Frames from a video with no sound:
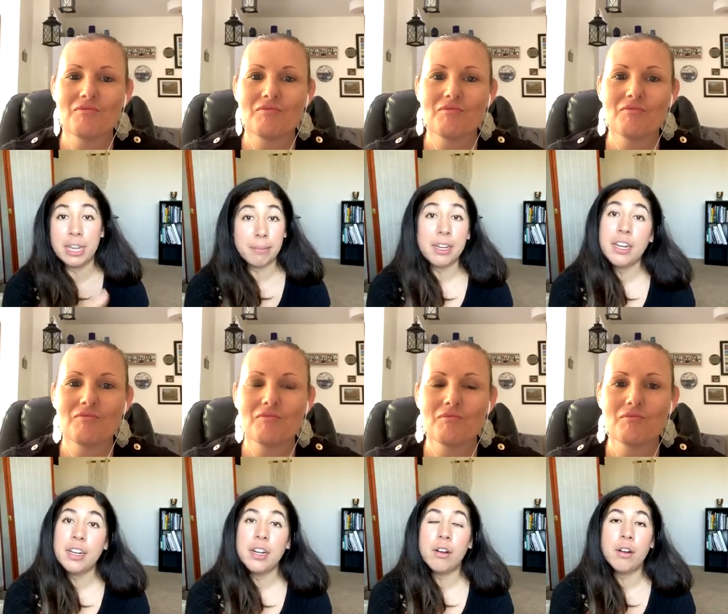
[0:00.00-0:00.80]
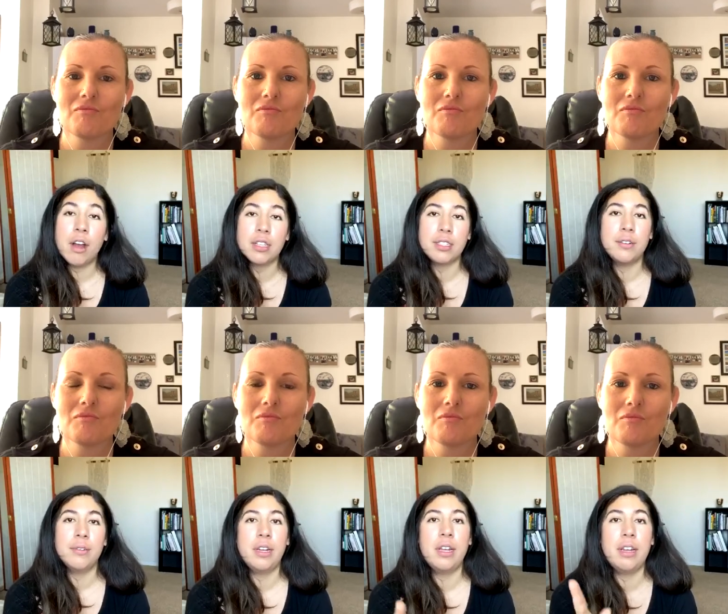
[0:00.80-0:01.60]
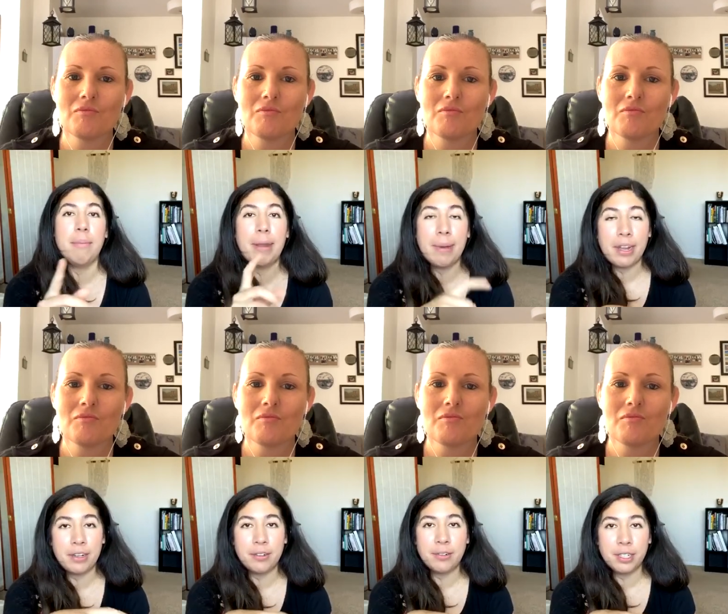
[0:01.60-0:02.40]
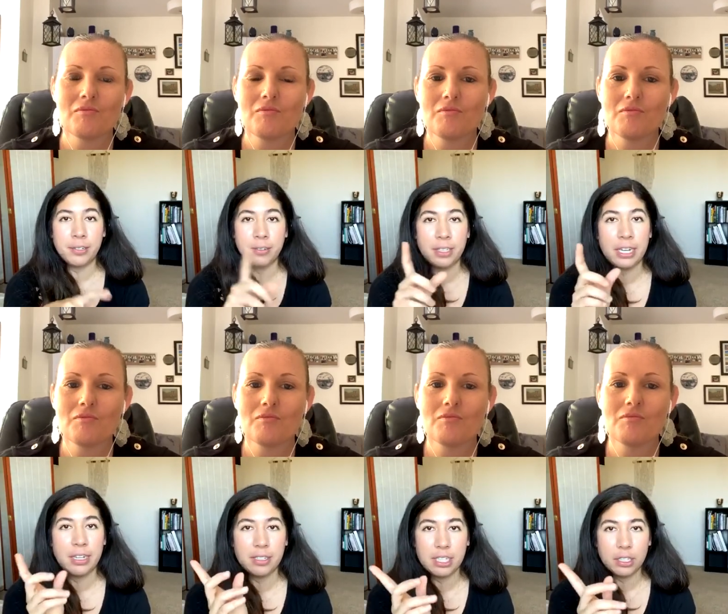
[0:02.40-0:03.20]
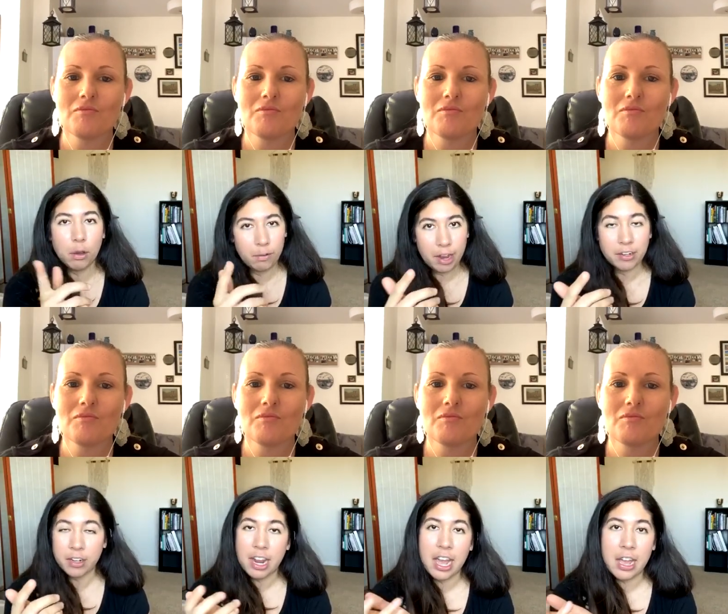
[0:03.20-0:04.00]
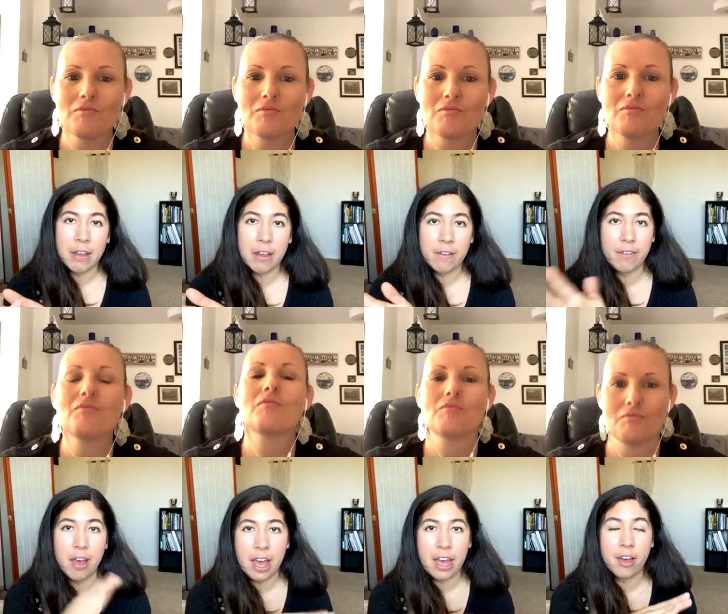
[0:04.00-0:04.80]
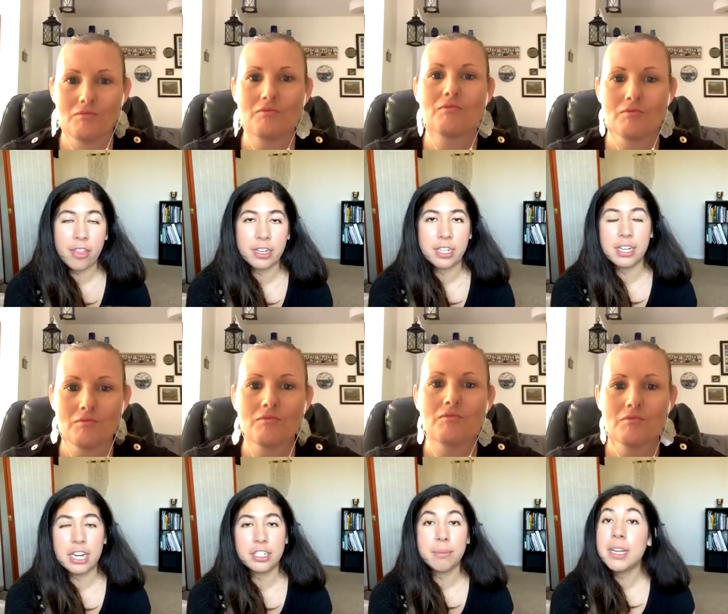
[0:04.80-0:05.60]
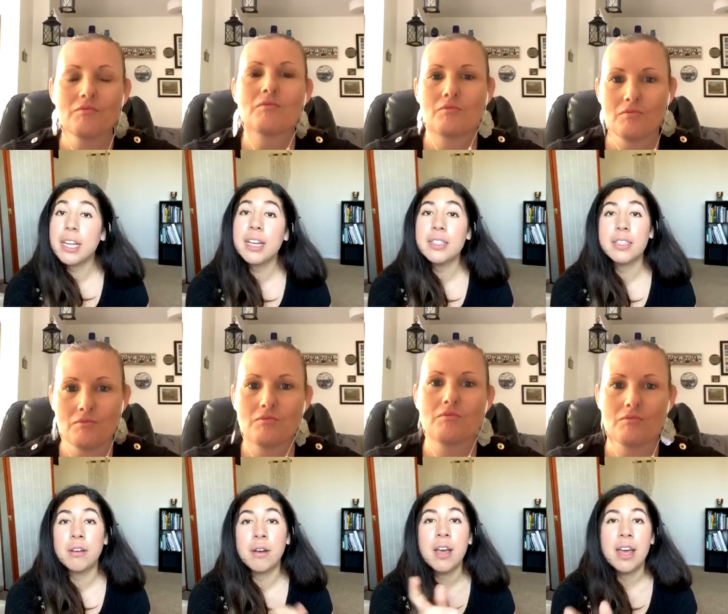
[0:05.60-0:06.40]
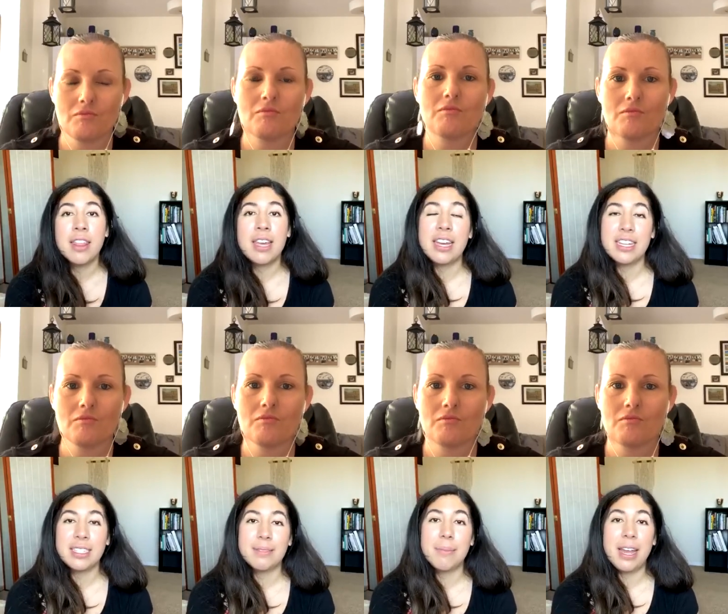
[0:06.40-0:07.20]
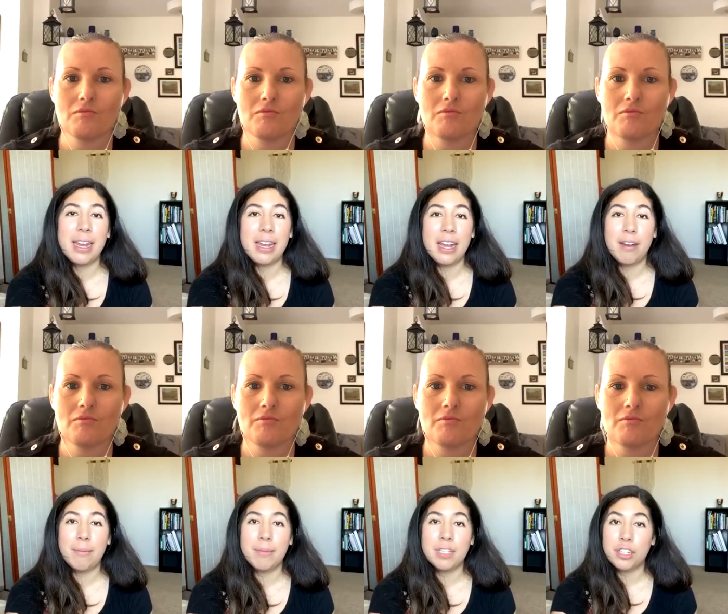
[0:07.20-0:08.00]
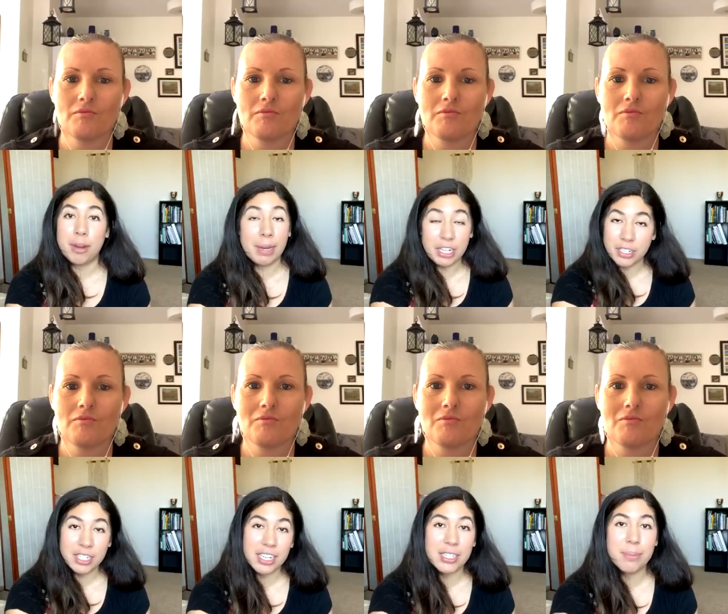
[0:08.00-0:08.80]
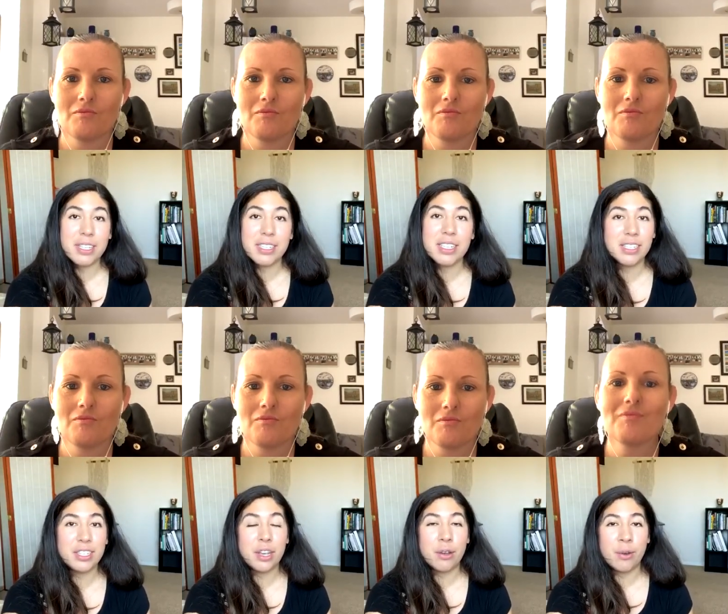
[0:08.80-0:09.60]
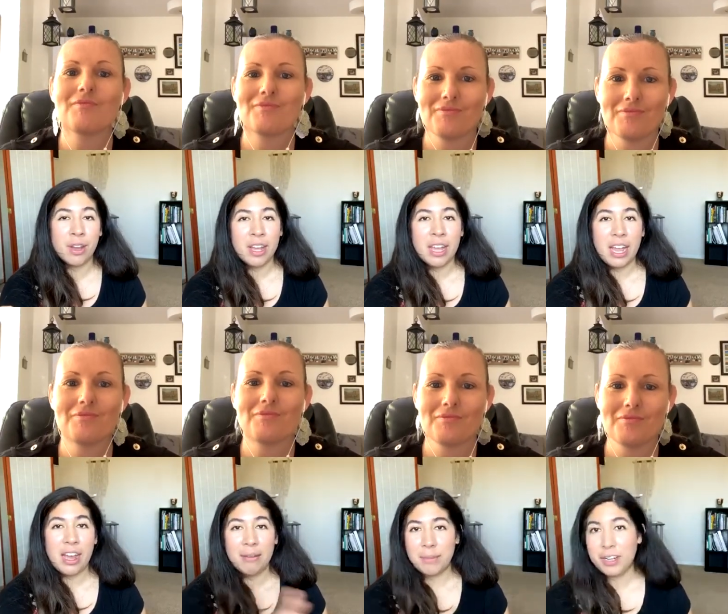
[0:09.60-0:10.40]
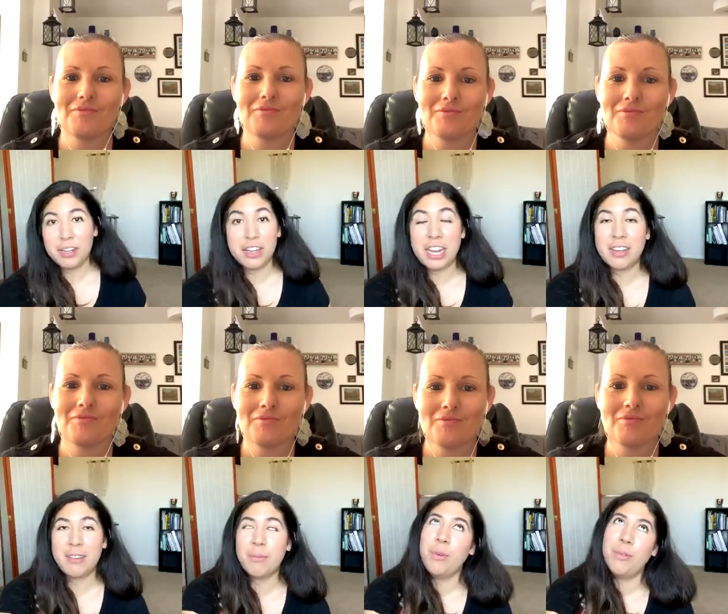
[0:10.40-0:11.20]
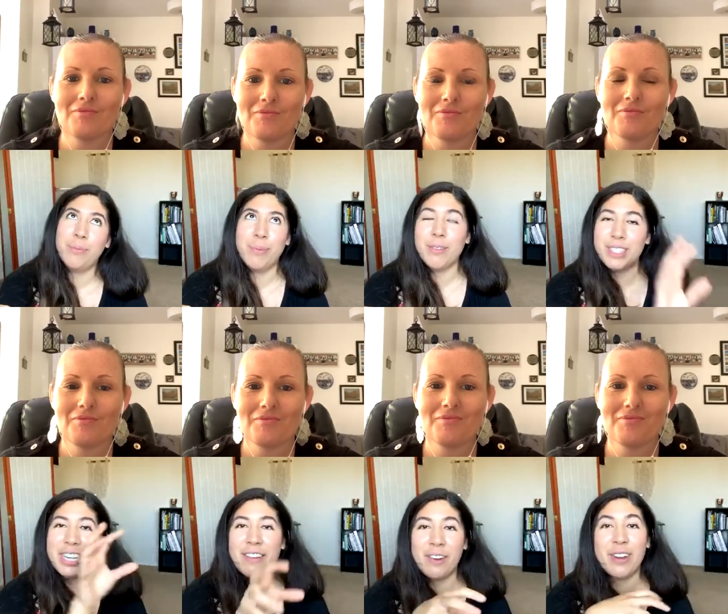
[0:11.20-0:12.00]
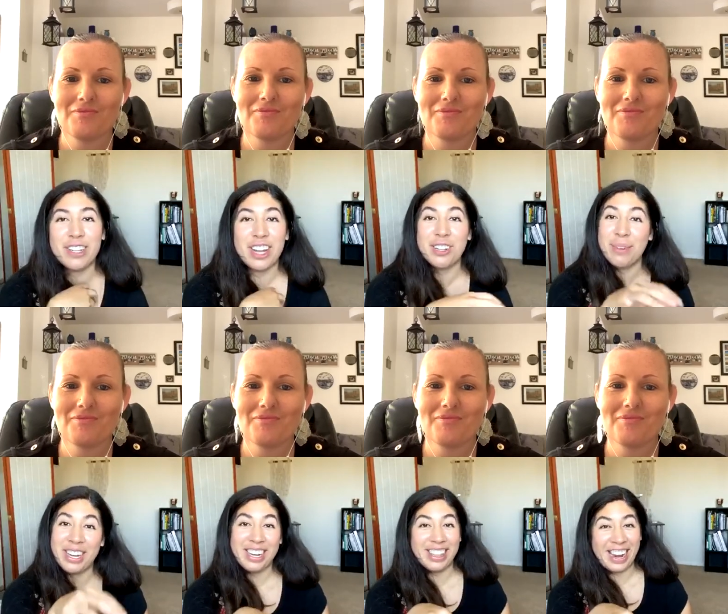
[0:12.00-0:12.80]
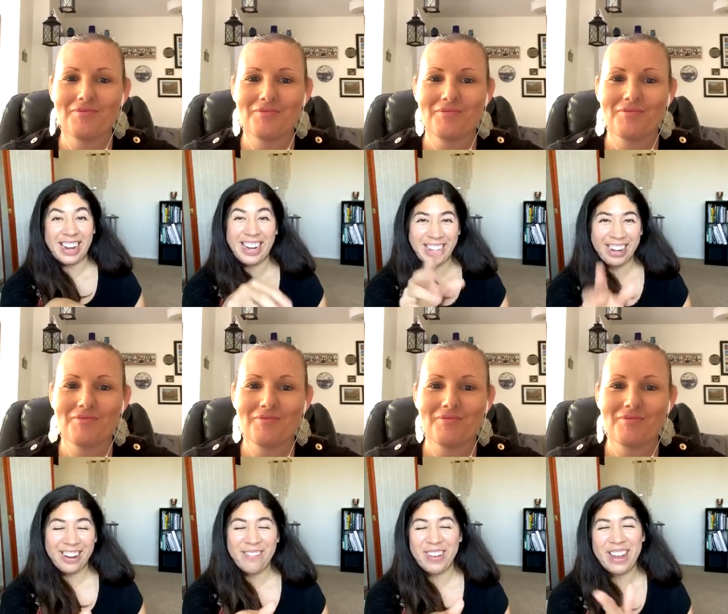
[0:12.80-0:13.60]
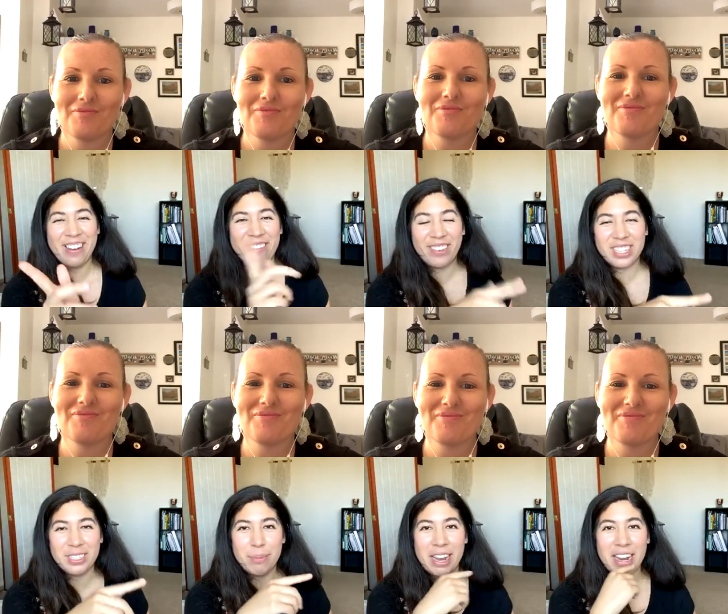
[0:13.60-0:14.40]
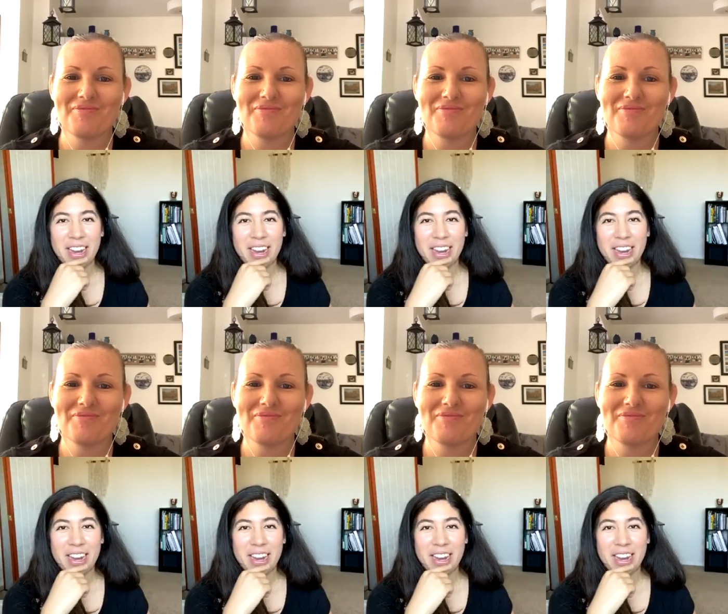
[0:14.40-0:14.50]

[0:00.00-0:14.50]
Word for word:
Speaker 1: me here or also in my bio, you'll see it says co-founder at, of at Authentic Connection Media. So that is my um, Instagram agency's business. So um, you can connect. Well, mostly if you want to talk to me there, here, but my